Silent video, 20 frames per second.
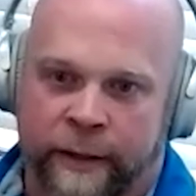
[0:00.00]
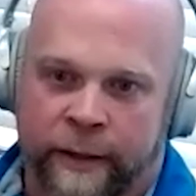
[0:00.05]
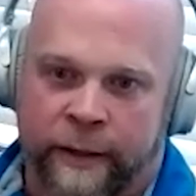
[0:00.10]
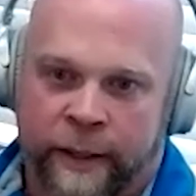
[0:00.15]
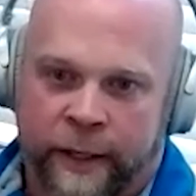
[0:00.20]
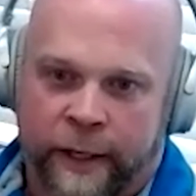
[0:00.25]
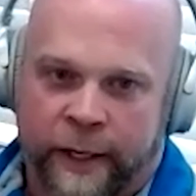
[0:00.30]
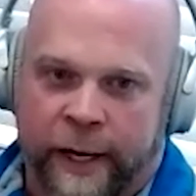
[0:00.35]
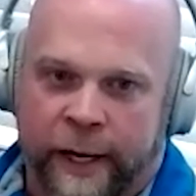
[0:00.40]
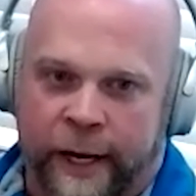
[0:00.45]

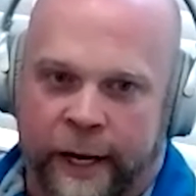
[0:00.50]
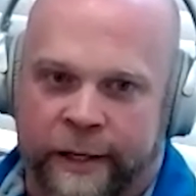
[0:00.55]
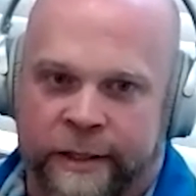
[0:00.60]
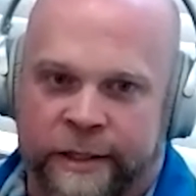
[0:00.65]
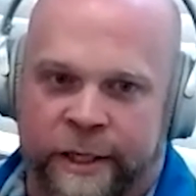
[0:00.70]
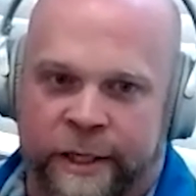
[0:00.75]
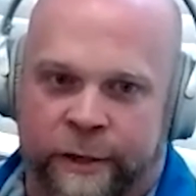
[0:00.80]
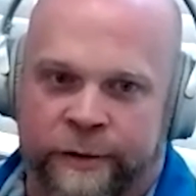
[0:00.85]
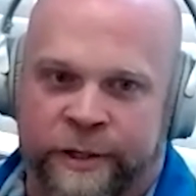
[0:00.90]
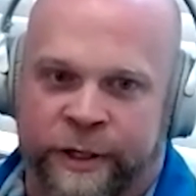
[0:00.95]
well.
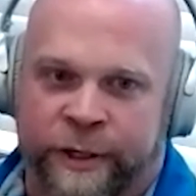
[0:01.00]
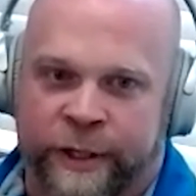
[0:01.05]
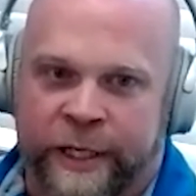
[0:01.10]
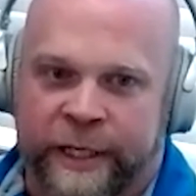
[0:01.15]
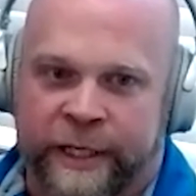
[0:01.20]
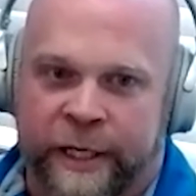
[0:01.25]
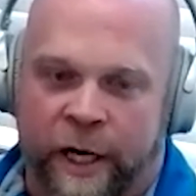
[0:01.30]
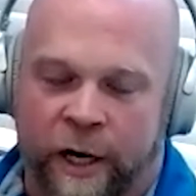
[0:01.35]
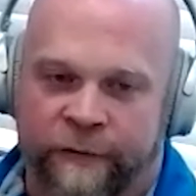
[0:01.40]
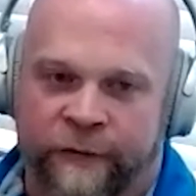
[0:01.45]
And so
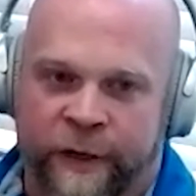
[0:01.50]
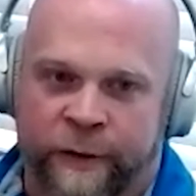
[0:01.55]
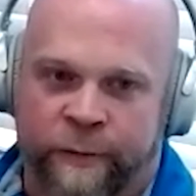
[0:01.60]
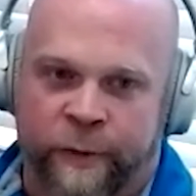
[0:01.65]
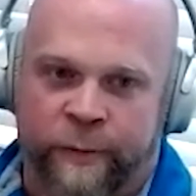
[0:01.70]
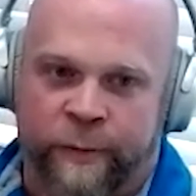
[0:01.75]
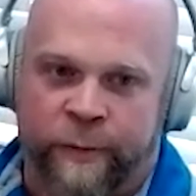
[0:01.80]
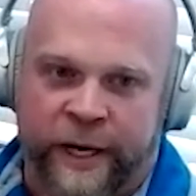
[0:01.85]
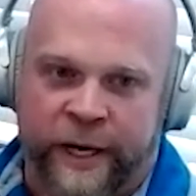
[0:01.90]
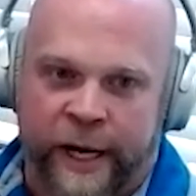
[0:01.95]
during
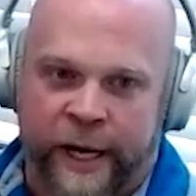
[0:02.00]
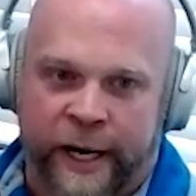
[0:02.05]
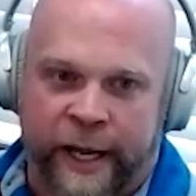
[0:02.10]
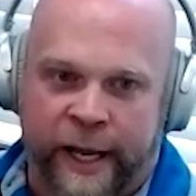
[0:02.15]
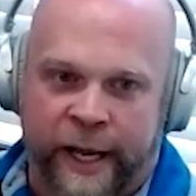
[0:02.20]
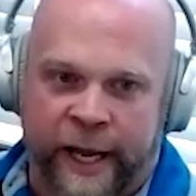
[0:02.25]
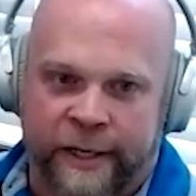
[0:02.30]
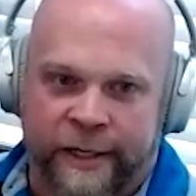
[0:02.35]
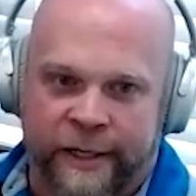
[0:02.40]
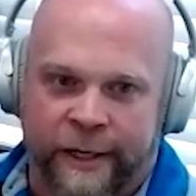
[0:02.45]
COVID, when we
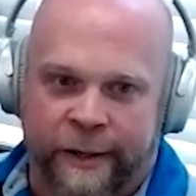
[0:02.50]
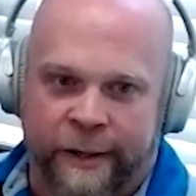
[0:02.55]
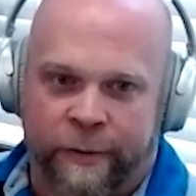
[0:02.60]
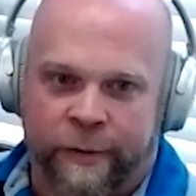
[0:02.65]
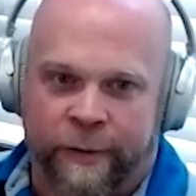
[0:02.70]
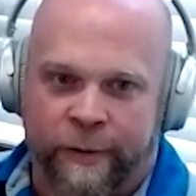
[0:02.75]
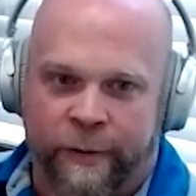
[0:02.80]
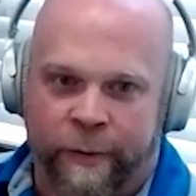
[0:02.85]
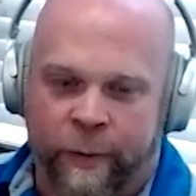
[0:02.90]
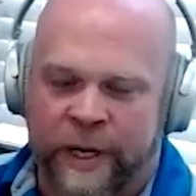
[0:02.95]
kind of had
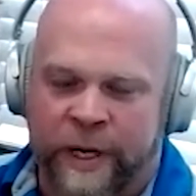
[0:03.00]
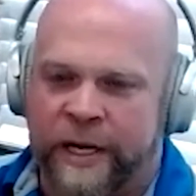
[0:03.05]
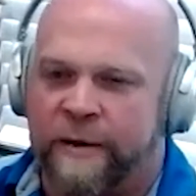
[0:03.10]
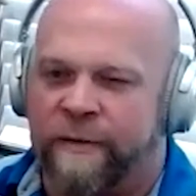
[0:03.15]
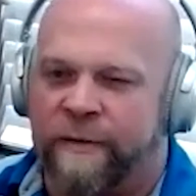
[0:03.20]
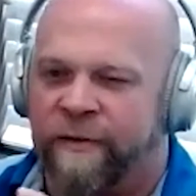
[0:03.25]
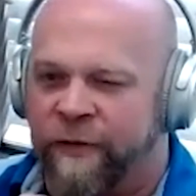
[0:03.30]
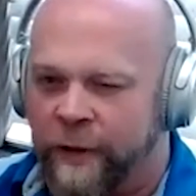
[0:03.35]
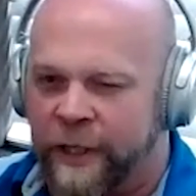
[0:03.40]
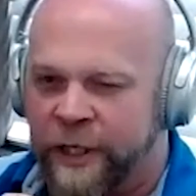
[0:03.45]
to, we
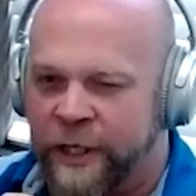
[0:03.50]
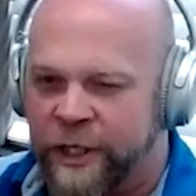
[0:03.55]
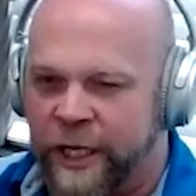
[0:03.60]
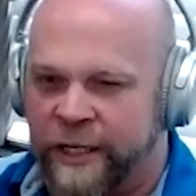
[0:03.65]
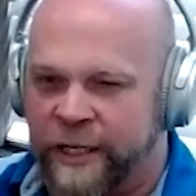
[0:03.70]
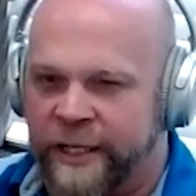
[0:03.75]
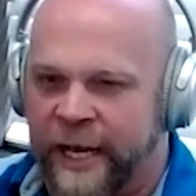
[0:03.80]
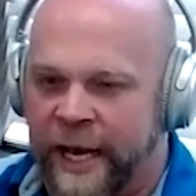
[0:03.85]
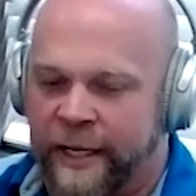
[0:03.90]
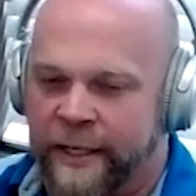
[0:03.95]
didn't
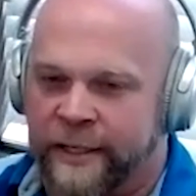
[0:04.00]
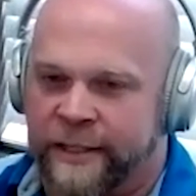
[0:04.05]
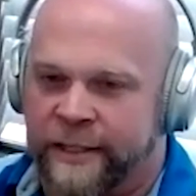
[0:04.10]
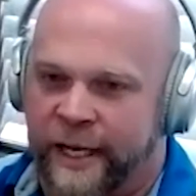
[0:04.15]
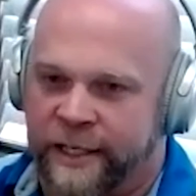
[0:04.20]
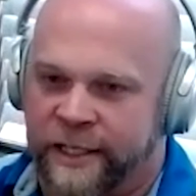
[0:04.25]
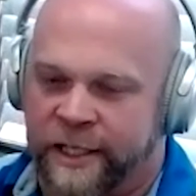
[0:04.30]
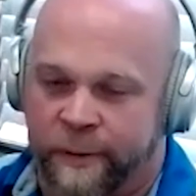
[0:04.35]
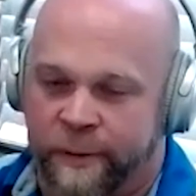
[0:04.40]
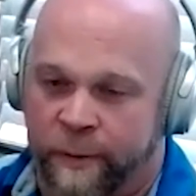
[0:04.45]
fully shut down
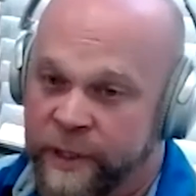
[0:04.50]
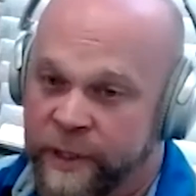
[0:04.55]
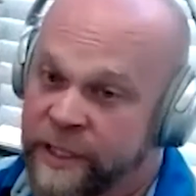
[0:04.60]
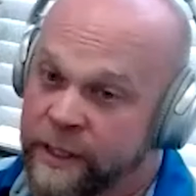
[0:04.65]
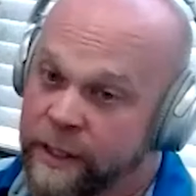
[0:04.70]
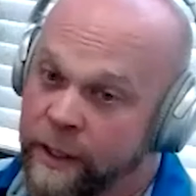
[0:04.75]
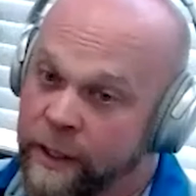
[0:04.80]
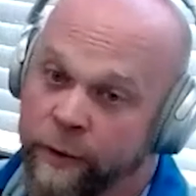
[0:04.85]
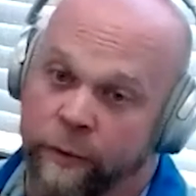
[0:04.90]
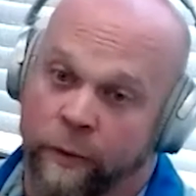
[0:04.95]
in Texas, but
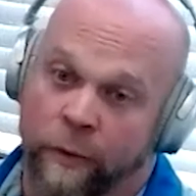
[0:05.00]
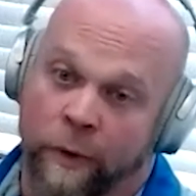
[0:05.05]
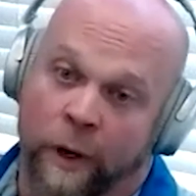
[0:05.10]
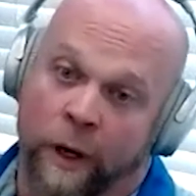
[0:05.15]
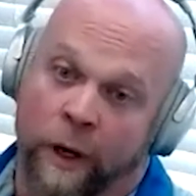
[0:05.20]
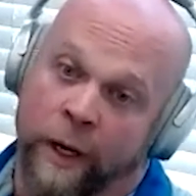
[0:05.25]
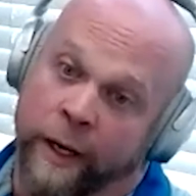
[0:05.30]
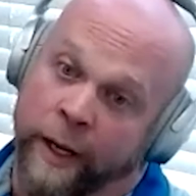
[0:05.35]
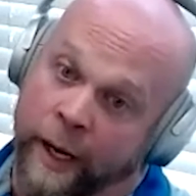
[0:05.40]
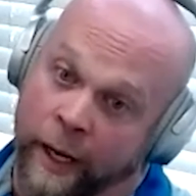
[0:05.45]
we slowed
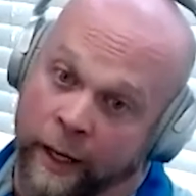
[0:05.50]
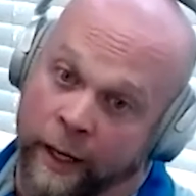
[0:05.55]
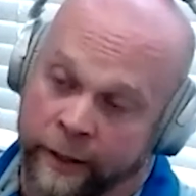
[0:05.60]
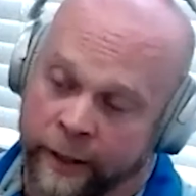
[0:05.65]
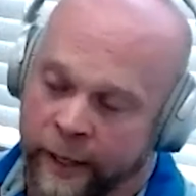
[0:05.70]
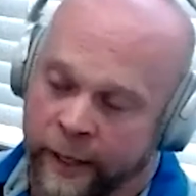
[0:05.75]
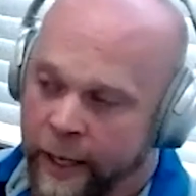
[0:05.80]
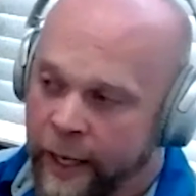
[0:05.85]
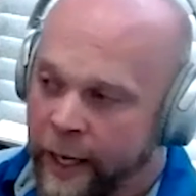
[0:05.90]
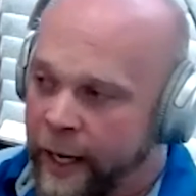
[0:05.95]
way
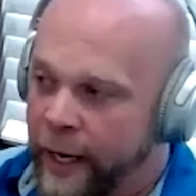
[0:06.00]
down.